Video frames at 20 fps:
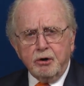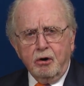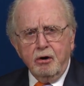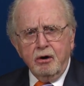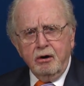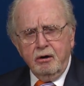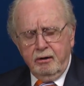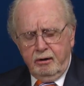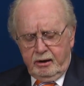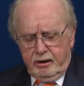
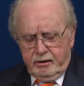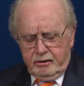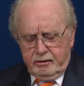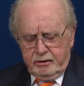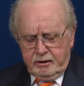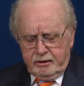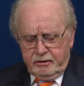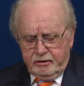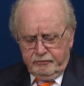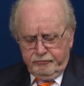or
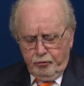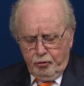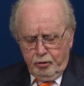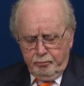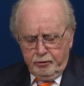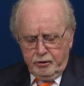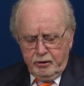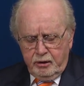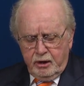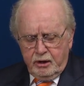the
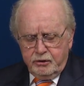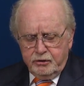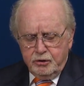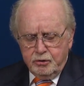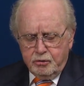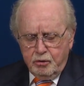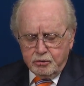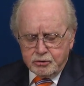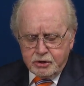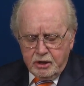former
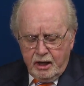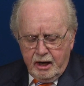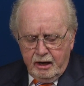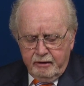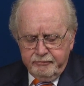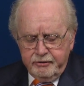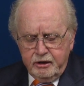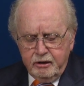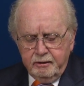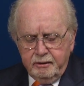
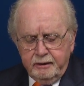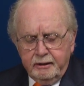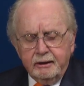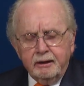Yugoslavia,